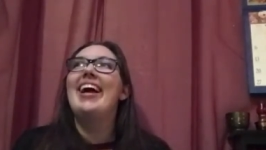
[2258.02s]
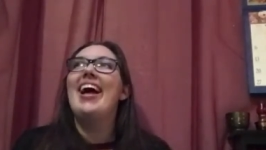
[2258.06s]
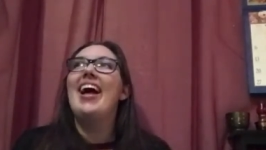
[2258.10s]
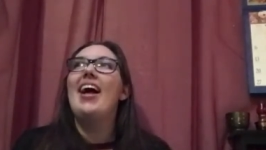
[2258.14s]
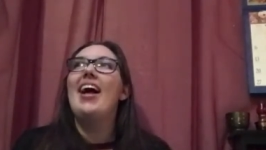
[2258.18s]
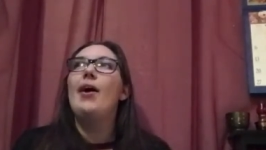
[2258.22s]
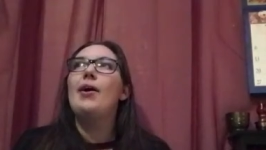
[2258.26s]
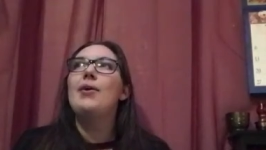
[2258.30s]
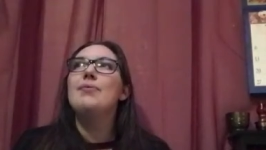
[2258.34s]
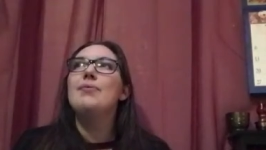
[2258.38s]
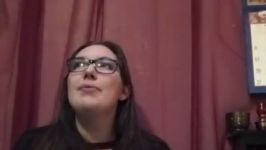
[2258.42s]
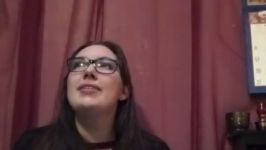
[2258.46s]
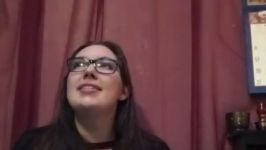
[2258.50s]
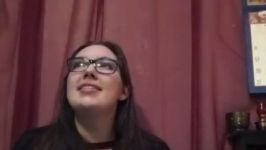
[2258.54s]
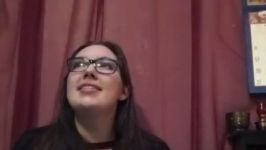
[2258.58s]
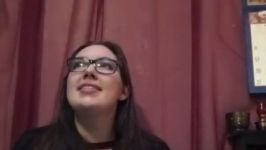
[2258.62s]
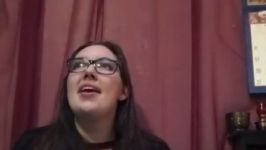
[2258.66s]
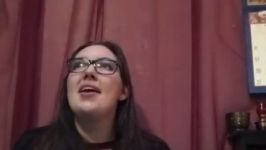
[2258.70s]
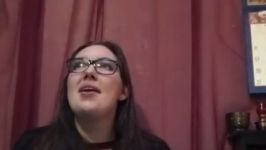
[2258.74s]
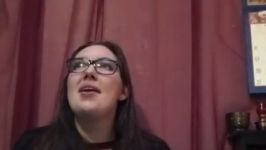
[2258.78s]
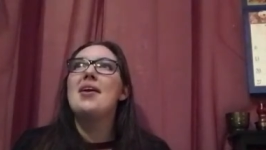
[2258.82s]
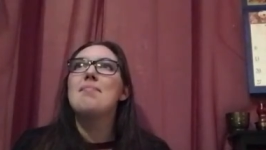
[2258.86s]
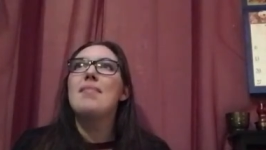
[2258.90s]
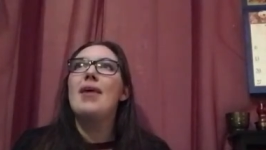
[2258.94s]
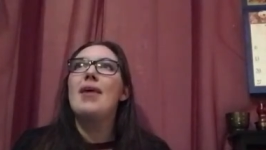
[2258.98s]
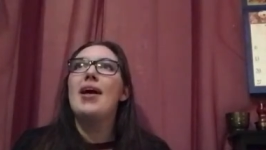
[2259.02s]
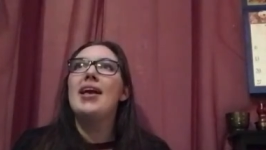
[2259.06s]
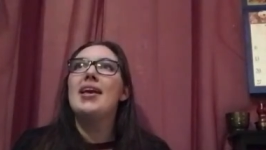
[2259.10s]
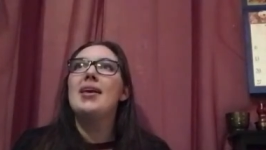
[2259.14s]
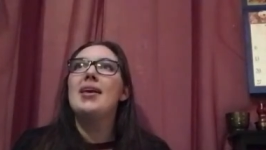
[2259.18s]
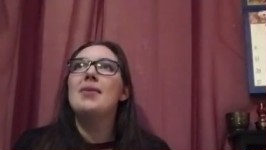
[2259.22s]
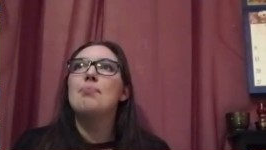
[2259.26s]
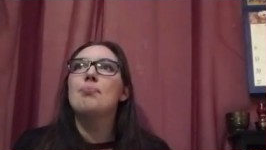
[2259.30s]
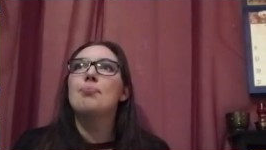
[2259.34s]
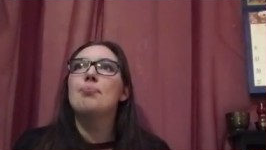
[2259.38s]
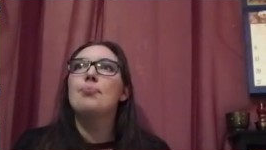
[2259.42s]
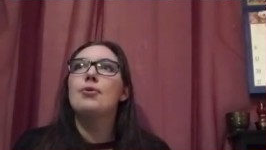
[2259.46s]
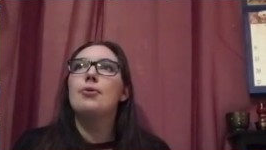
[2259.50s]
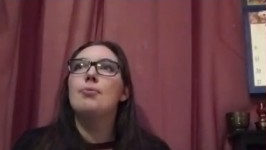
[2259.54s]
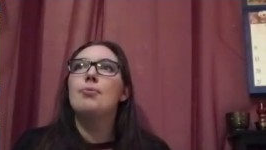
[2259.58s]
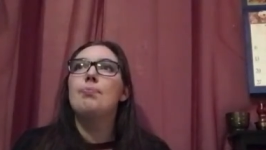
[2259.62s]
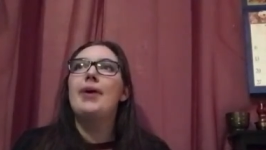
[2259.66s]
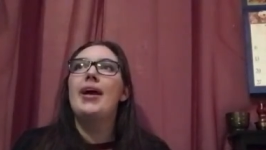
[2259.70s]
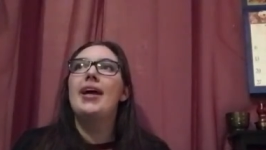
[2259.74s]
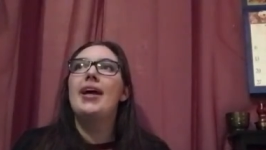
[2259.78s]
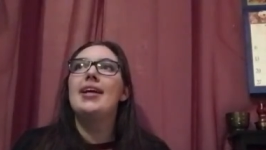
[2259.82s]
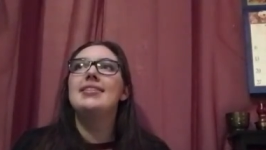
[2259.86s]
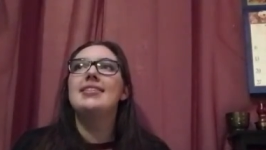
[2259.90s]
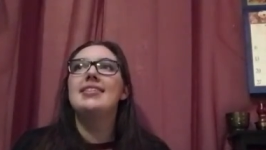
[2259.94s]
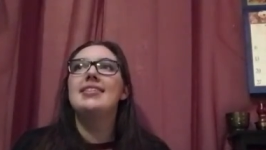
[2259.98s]
I would say my
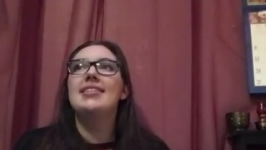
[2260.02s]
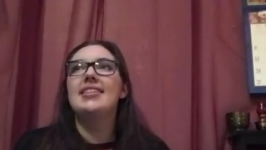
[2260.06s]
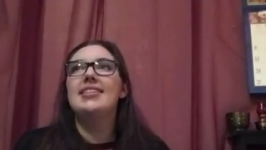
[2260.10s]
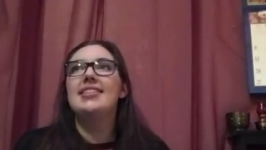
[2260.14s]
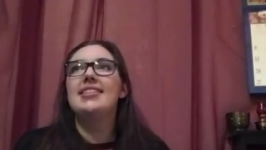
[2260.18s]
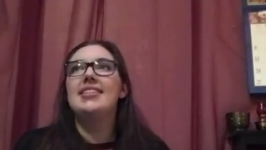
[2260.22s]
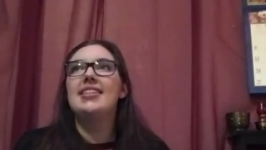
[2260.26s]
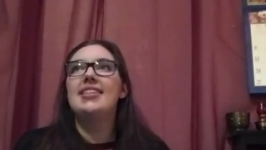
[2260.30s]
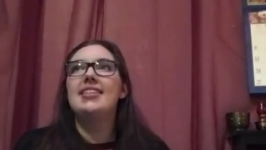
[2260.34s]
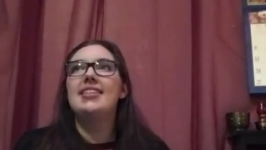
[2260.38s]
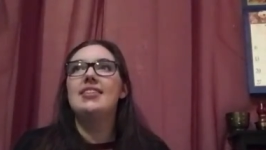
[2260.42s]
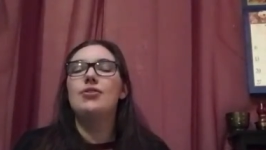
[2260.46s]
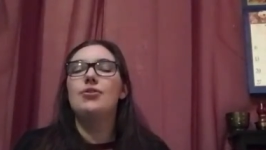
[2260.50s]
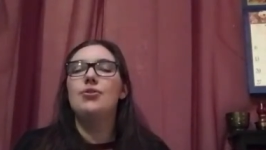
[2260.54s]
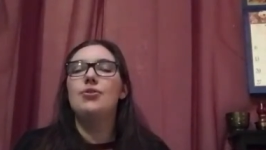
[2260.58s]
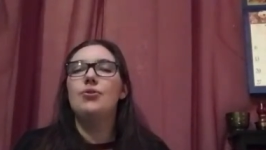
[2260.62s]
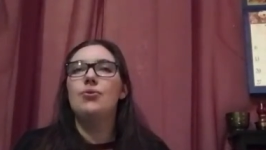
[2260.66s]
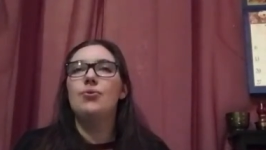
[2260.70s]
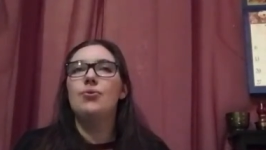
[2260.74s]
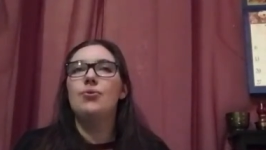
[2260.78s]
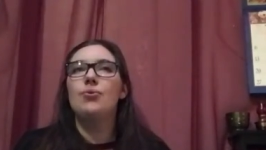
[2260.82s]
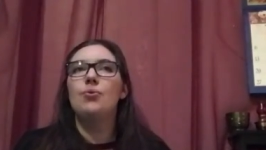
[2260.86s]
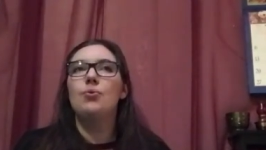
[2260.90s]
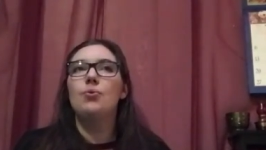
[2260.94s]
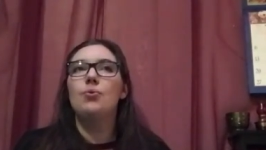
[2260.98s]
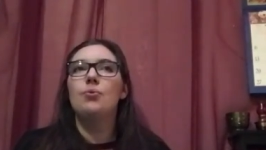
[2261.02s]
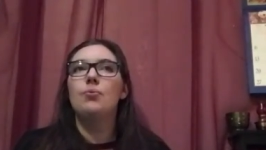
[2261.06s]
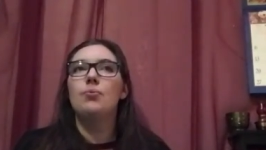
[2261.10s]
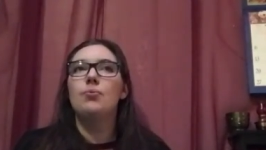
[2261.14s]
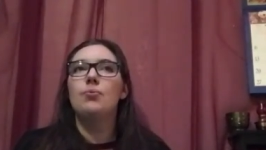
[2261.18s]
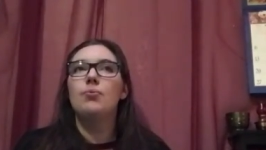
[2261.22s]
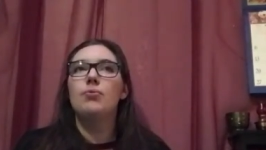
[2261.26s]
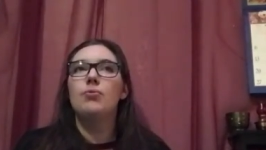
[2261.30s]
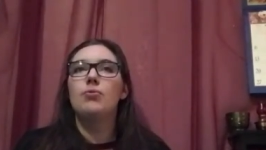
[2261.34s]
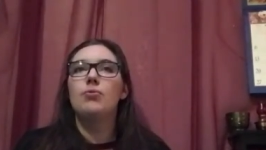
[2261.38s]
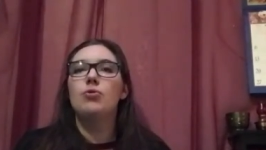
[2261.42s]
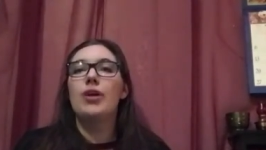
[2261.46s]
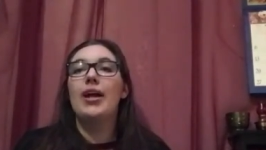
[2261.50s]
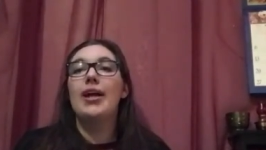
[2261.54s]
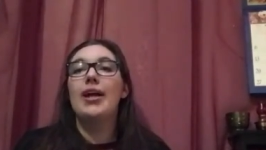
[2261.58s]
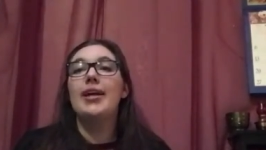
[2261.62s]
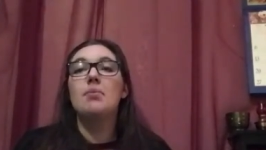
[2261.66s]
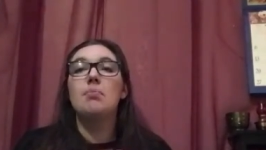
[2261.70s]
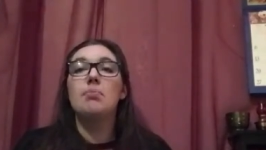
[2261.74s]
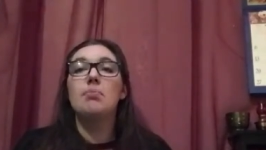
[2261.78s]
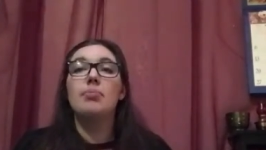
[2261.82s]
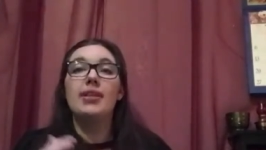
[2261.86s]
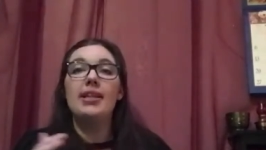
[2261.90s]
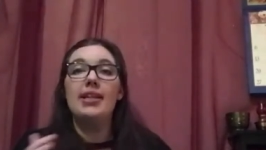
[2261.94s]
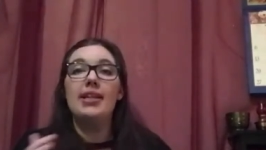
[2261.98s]
propensity to try
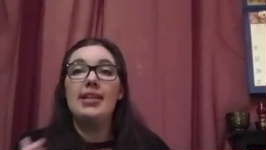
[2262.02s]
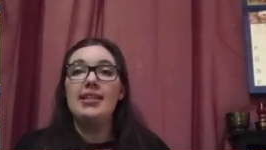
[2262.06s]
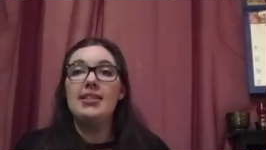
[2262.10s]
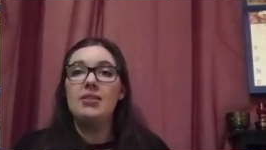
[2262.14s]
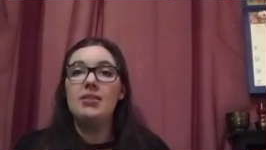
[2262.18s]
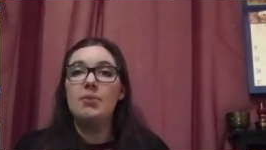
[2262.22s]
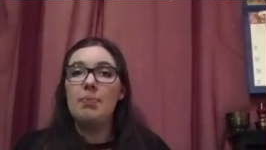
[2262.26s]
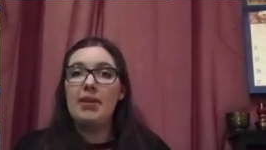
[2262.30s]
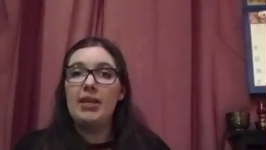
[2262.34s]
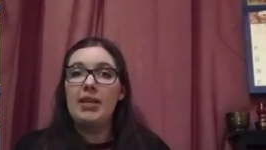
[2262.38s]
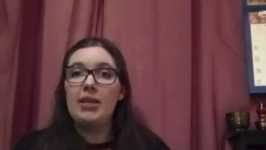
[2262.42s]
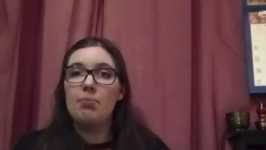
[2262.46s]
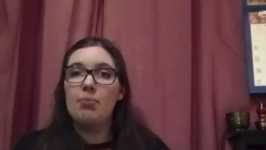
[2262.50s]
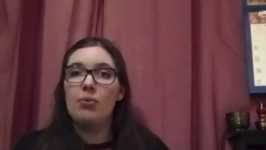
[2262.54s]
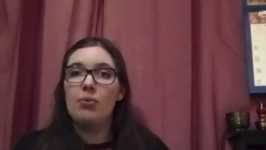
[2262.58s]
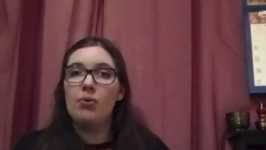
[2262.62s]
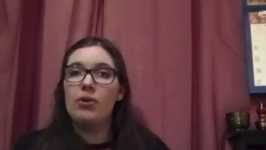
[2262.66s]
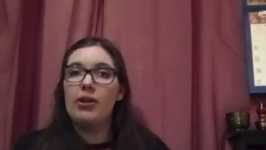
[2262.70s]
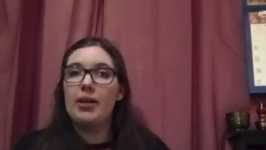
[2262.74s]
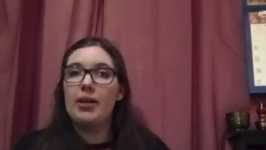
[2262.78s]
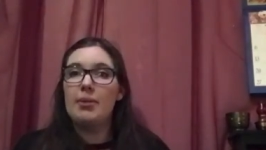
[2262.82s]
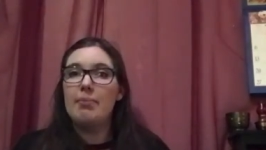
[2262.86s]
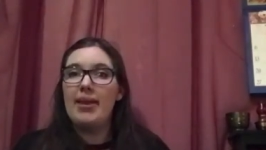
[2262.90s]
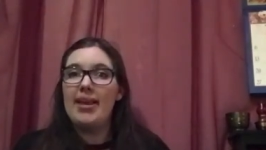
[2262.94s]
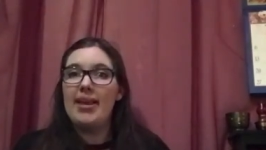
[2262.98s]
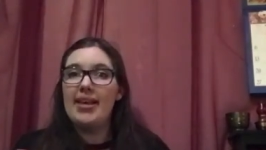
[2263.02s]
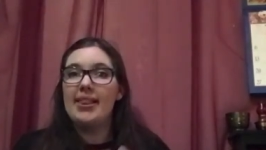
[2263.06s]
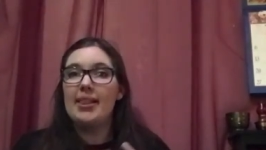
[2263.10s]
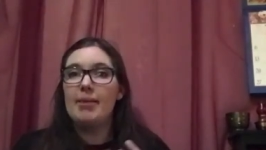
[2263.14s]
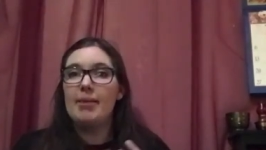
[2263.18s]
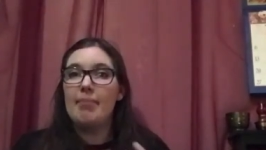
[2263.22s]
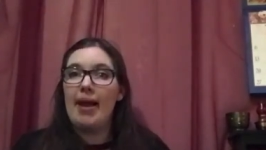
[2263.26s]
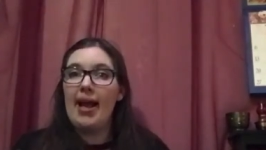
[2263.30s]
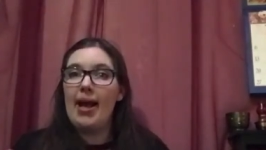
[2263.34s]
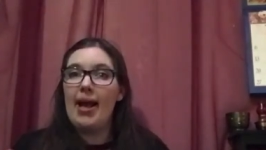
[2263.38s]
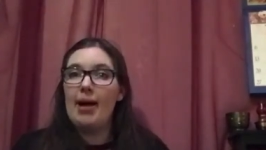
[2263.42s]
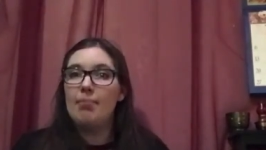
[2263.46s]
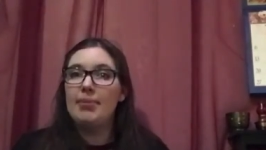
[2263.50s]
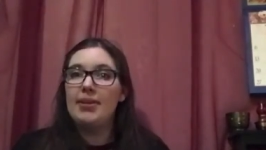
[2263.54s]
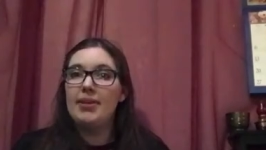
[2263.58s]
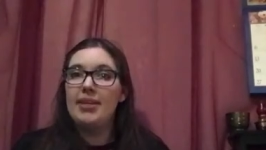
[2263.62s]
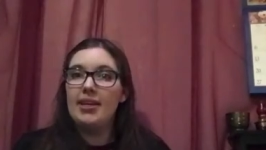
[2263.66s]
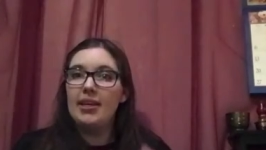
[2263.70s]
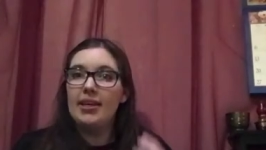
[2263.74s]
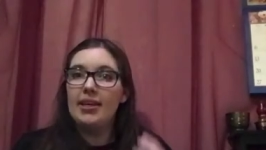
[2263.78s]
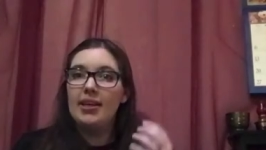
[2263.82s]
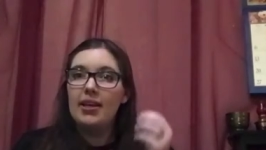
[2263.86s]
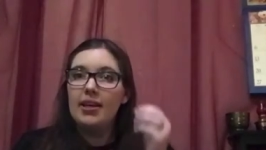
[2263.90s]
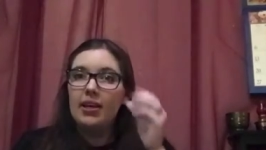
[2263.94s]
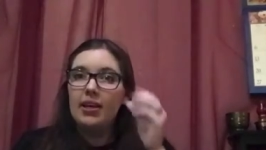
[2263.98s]
and please people and make them happy.